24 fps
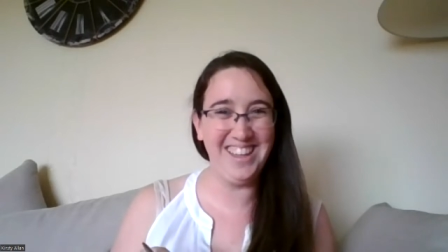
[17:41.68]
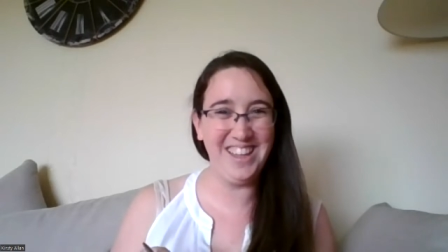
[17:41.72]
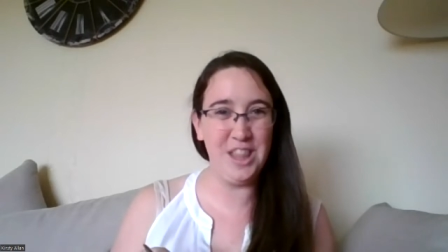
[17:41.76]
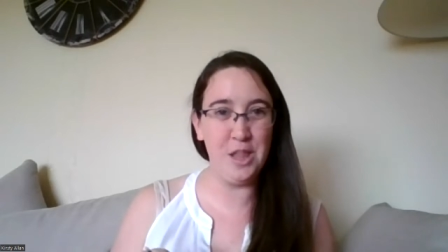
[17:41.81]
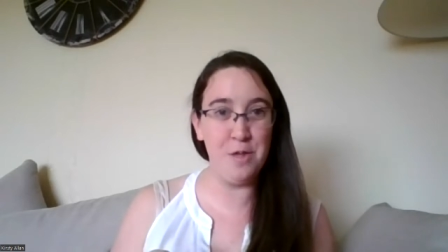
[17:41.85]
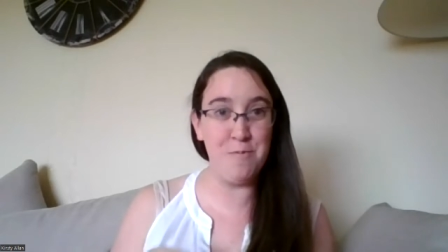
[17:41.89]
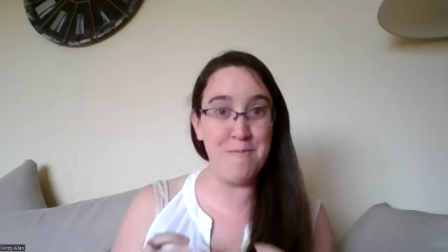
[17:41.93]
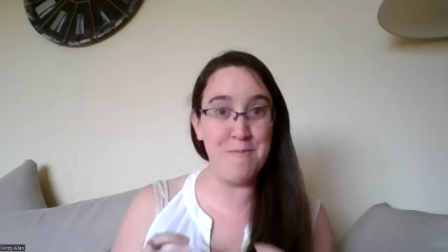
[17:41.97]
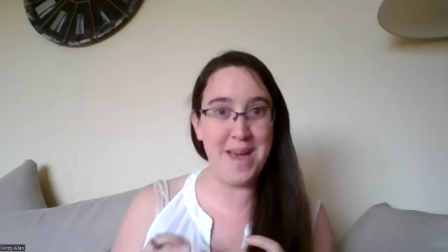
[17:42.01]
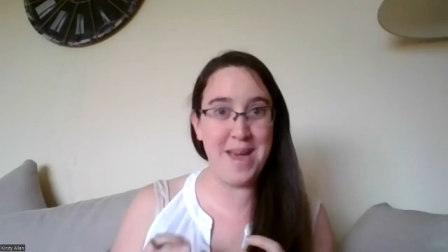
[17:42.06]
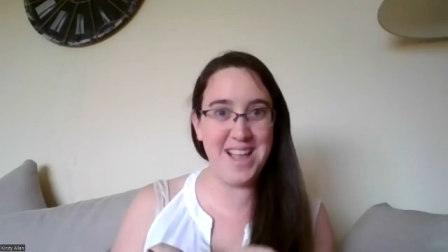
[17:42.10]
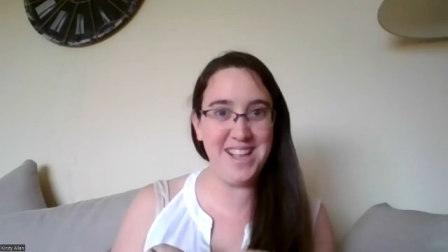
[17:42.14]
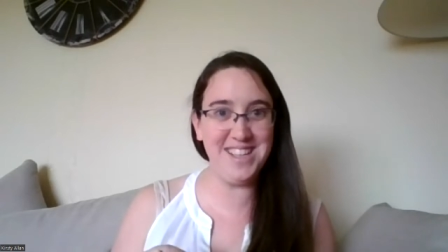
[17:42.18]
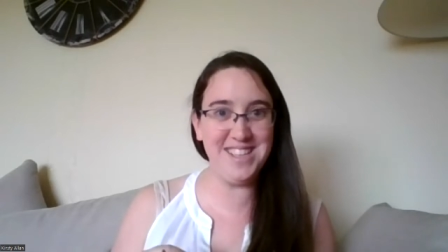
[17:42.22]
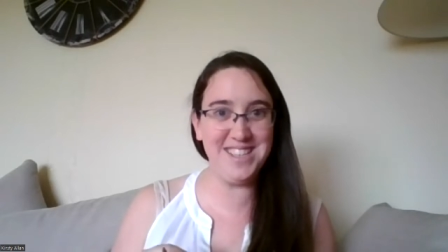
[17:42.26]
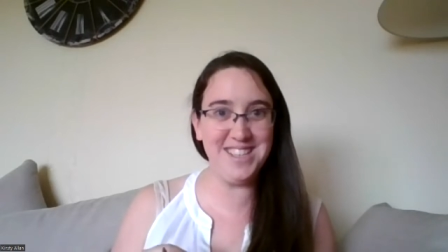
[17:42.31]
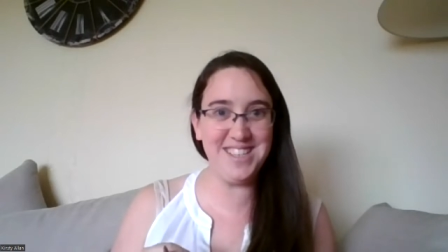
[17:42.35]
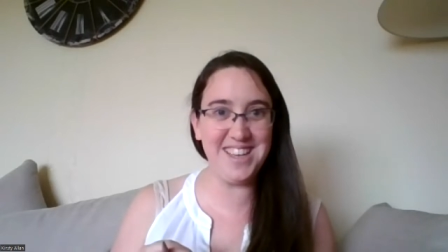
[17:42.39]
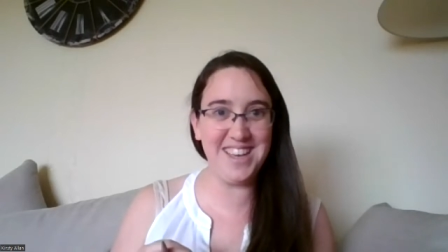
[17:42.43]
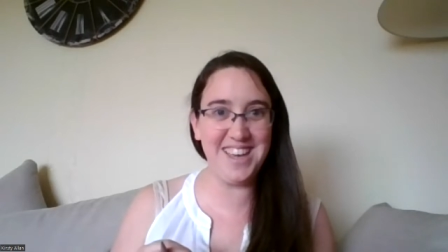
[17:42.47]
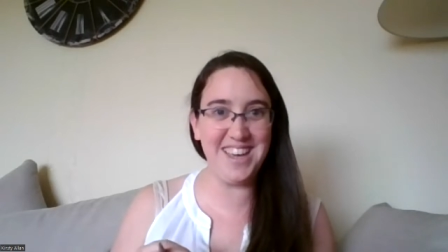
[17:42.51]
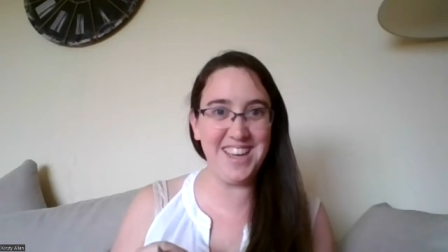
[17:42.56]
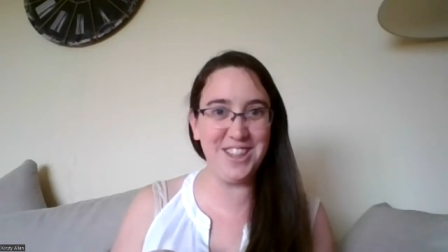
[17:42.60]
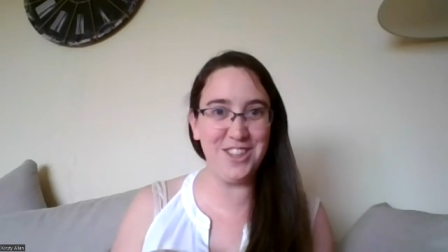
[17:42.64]
the
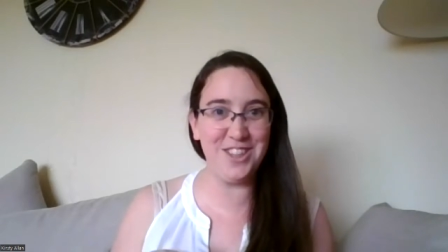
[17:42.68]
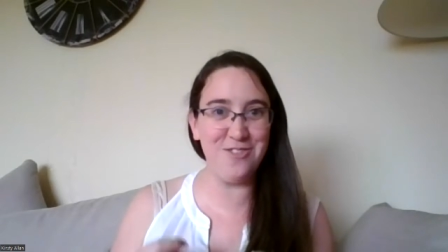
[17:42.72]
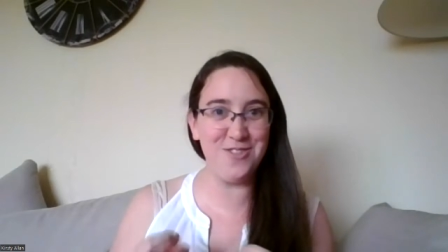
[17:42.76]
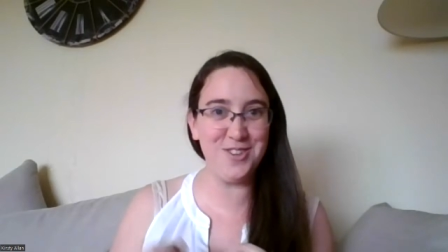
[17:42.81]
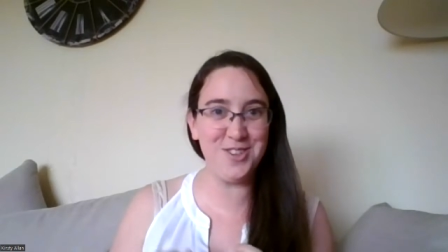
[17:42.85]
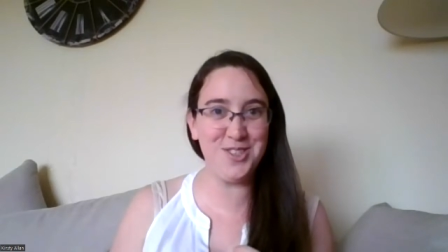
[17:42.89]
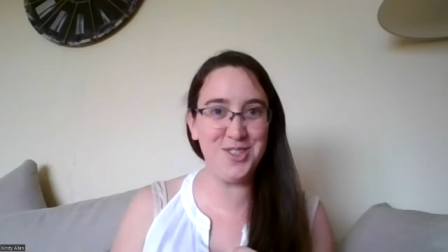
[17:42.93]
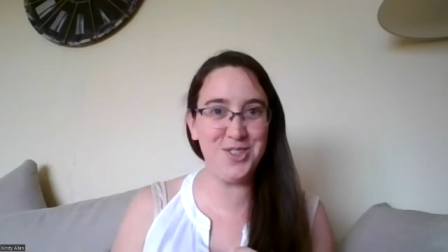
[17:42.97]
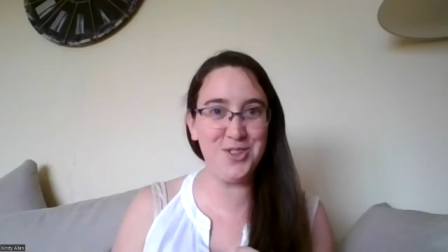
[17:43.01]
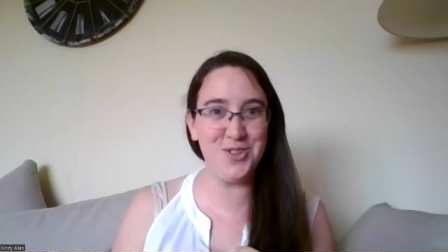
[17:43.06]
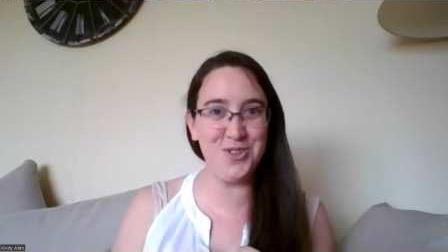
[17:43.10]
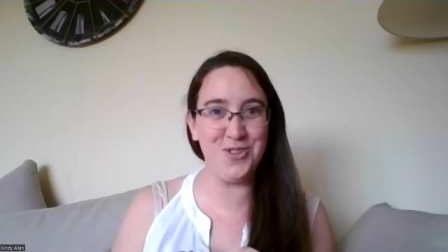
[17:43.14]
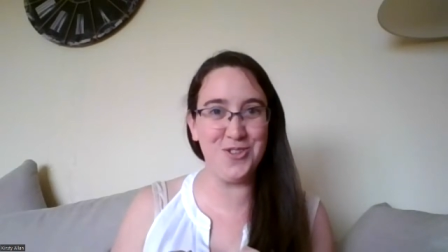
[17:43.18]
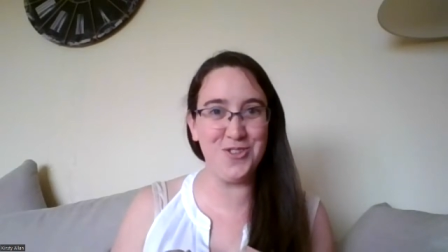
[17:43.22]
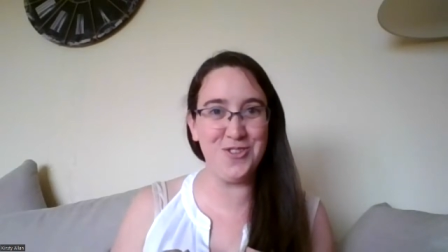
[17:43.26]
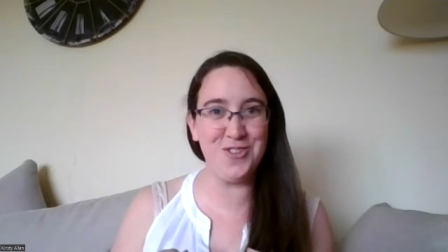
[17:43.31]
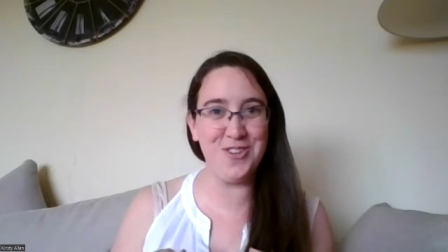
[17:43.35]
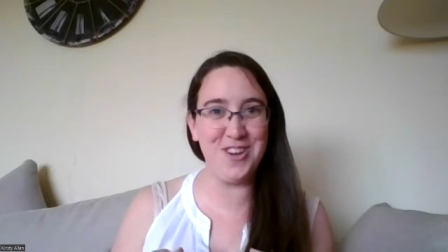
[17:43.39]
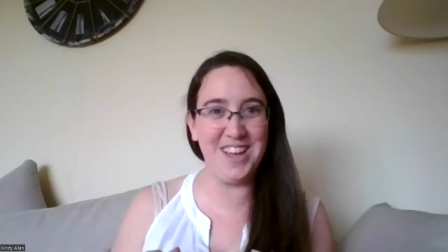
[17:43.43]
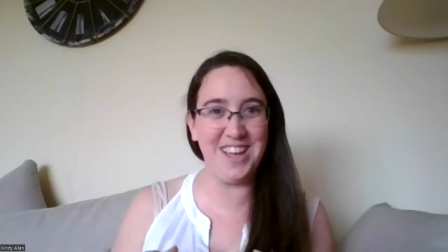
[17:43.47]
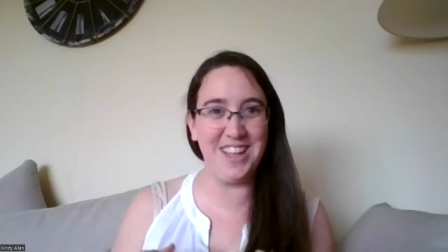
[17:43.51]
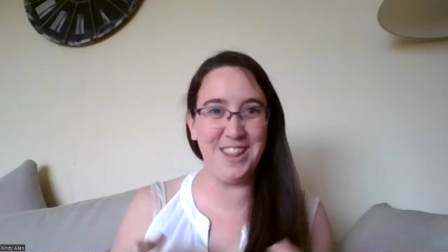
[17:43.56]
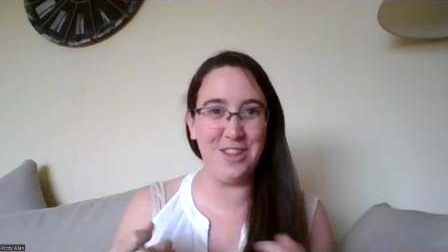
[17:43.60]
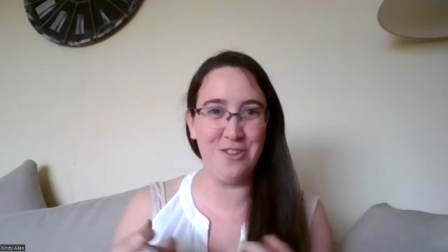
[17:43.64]
mending, the
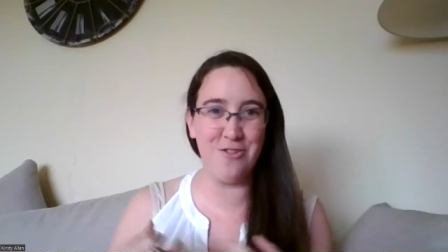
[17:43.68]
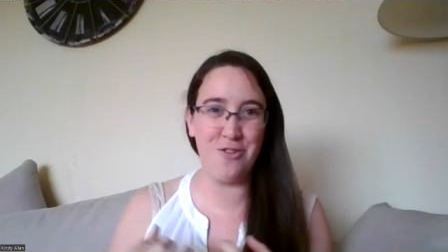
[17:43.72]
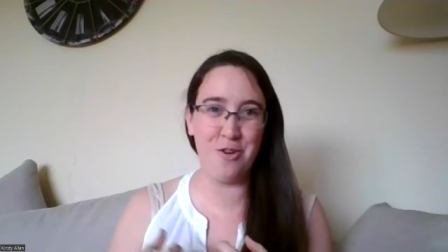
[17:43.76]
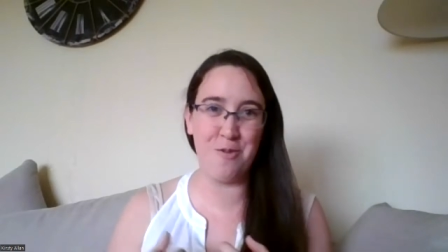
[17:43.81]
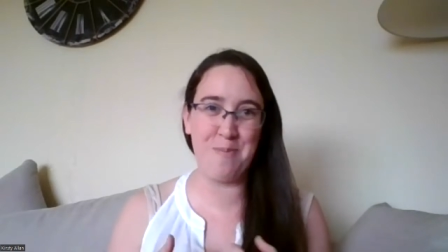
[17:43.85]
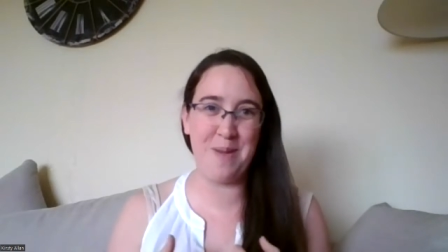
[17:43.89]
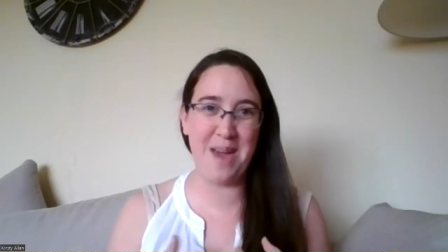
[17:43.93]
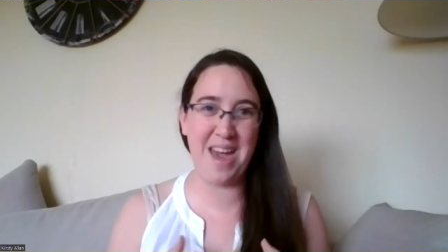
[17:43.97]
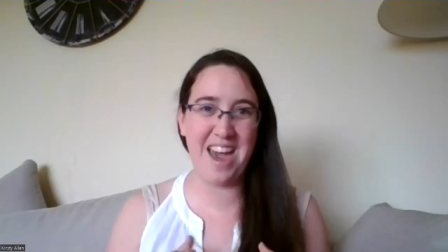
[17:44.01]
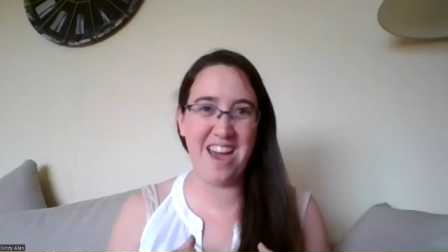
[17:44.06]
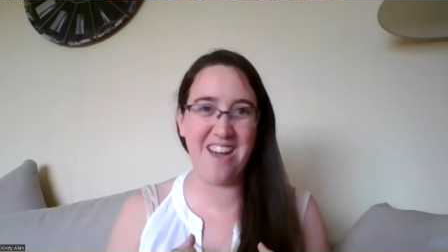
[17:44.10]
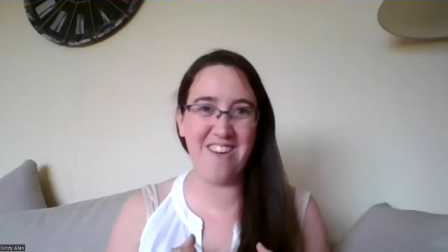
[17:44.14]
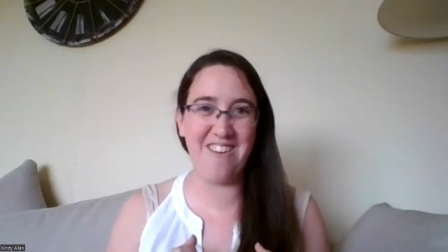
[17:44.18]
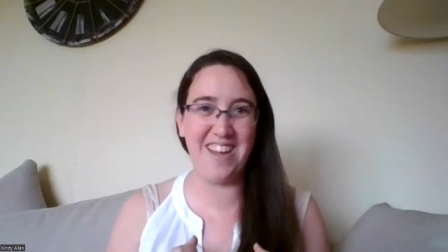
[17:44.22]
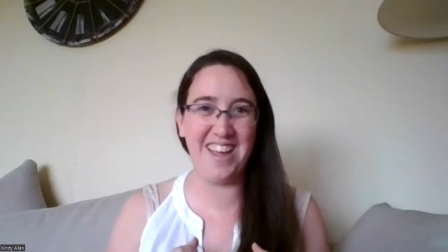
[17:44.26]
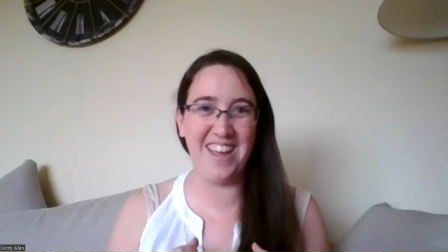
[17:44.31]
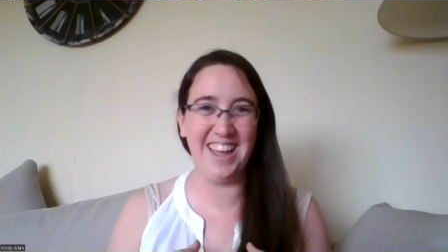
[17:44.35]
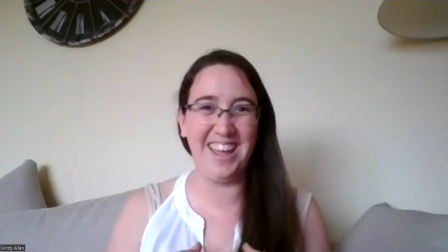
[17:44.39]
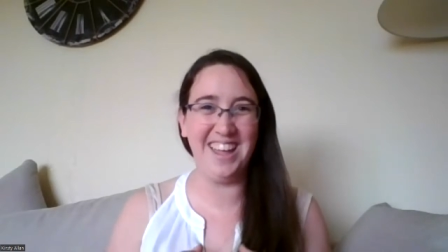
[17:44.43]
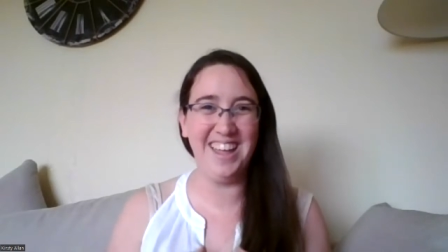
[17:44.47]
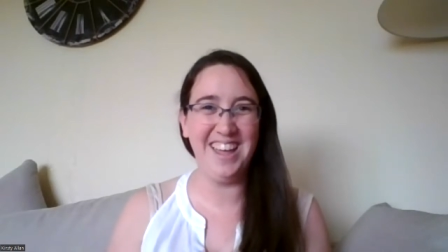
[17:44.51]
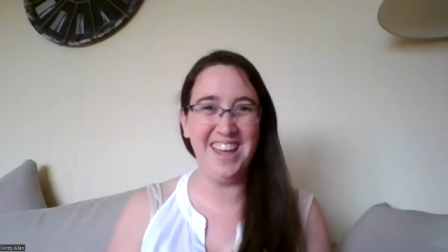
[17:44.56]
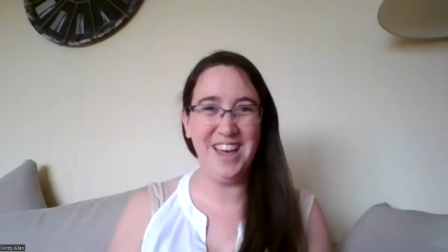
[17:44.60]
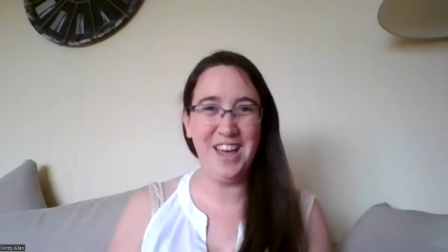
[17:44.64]
restoring, the repairing,